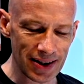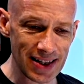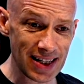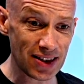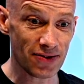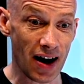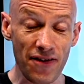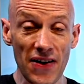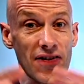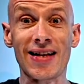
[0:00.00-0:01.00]
And this is, I
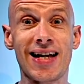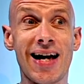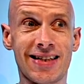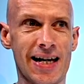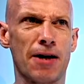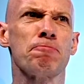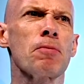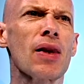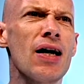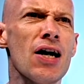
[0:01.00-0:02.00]
think, fantastic.
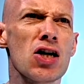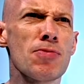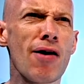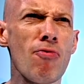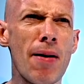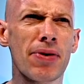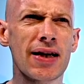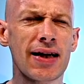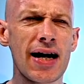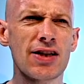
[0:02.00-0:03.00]
You may remember
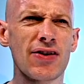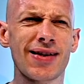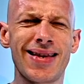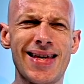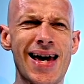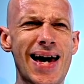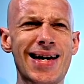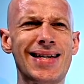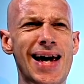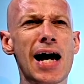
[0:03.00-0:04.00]
the days, things like the
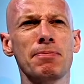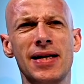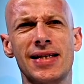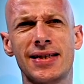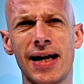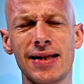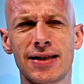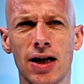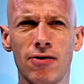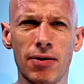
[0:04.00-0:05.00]
AD Admin
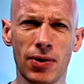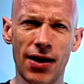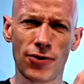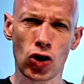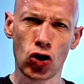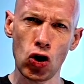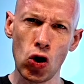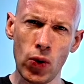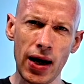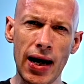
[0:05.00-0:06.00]
Center, it would have the
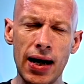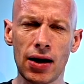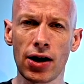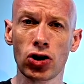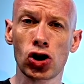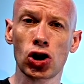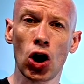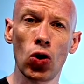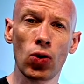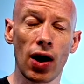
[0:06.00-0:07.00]
GUI, and I could
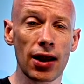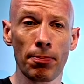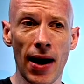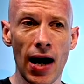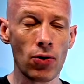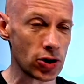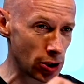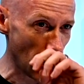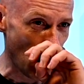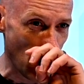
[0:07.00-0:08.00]
show kind of the
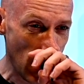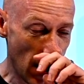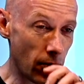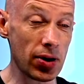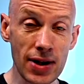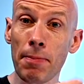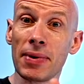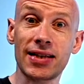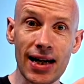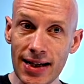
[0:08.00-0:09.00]
PowerShell, and Windows
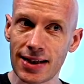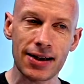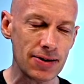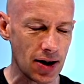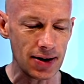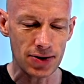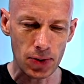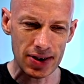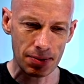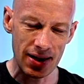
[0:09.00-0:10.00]
Admin Centers, kind of
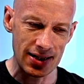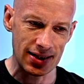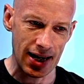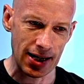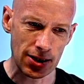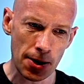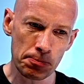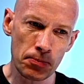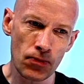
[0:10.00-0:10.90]
doing some of these things.